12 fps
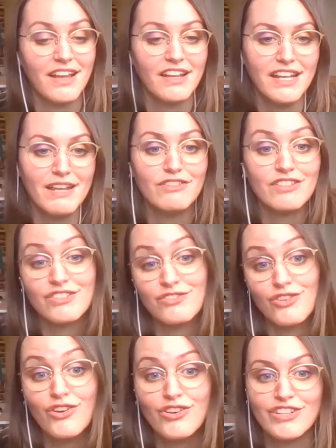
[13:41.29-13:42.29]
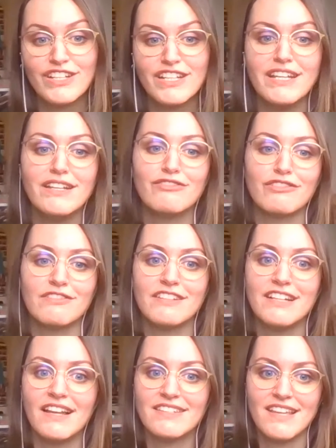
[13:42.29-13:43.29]
an even stronger need for
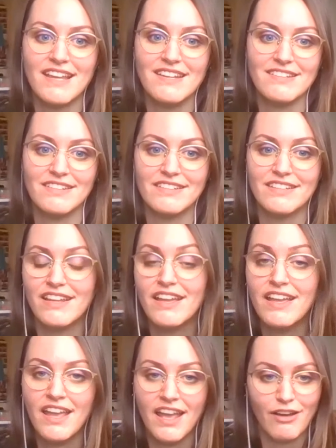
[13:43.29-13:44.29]
relaxation.